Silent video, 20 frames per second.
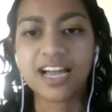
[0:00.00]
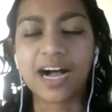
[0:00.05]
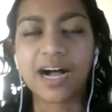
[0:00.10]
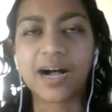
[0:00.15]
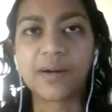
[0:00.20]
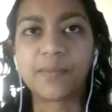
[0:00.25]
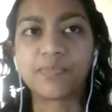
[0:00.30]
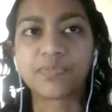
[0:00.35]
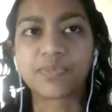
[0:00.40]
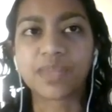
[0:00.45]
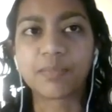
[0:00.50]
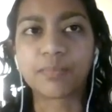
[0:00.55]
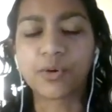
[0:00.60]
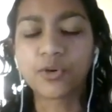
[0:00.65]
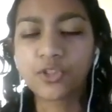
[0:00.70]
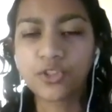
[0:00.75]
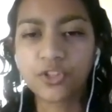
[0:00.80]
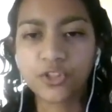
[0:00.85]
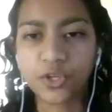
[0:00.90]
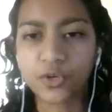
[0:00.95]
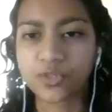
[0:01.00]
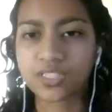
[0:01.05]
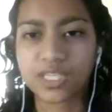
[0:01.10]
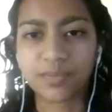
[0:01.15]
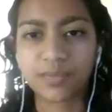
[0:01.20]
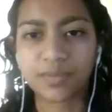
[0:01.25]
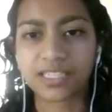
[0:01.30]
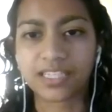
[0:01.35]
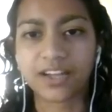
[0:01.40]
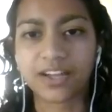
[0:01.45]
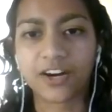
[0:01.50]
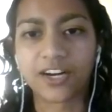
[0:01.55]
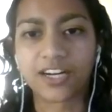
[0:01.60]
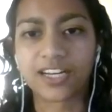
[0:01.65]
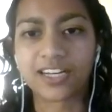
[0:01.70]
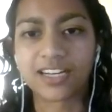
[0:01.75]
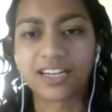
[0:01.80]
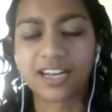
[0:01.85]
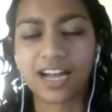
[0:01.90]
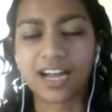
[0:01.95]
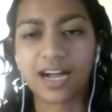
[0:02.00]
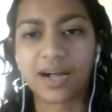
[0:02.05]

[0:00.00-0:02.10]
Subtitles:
Both of those typically aren't